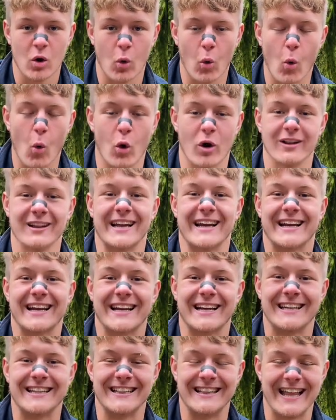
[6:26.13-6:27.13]
or like
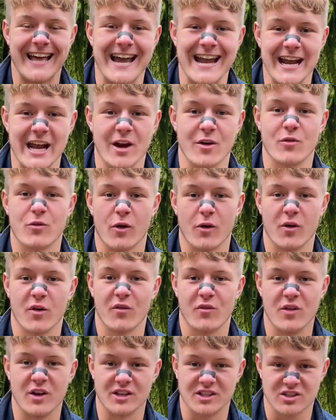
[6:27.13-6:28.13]
clay in front
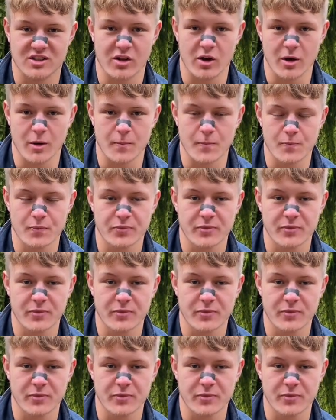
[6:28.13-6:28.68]
of the sun.